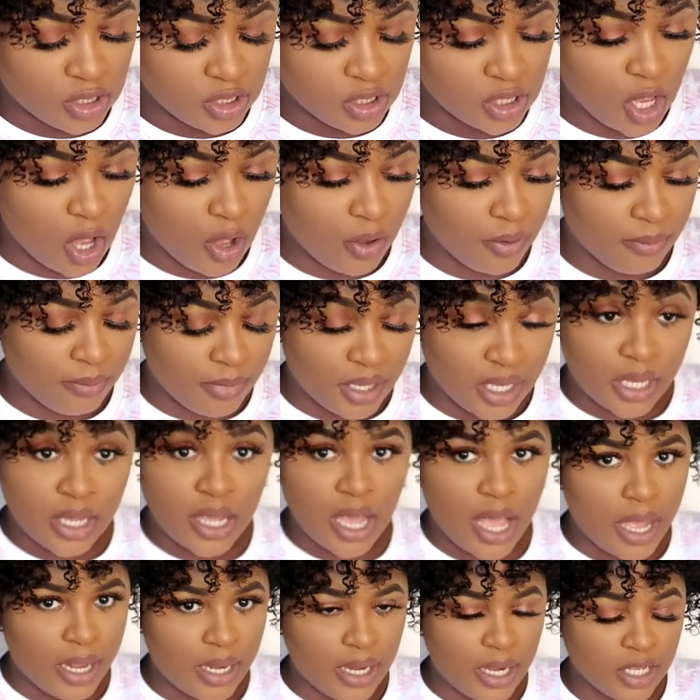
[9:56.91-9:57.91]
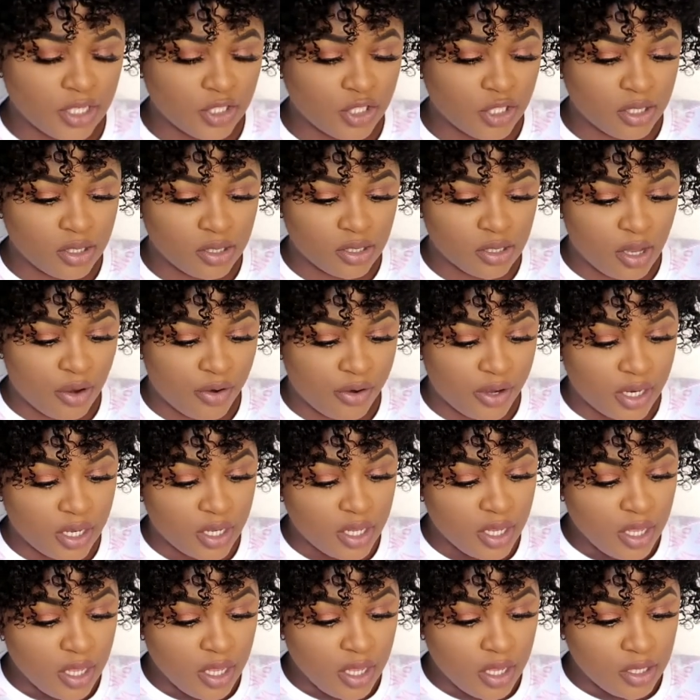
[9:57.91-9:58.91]
So mink eyelashes, sorry.
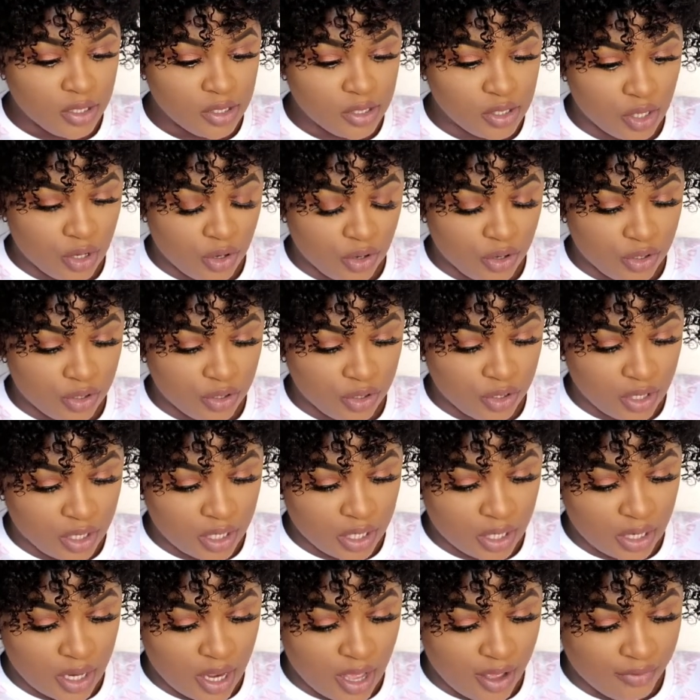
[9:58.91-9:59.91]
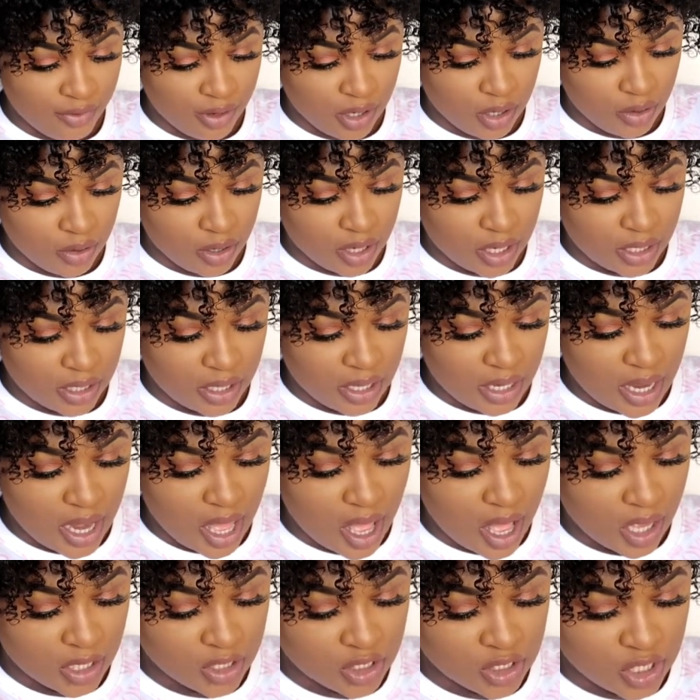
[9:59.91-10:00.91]
So you can have a look at the
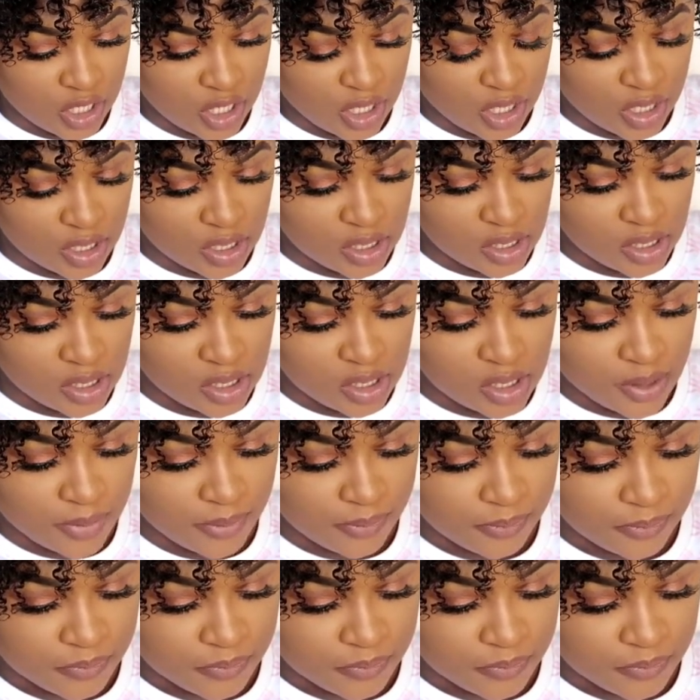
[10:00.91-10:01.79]
lashes.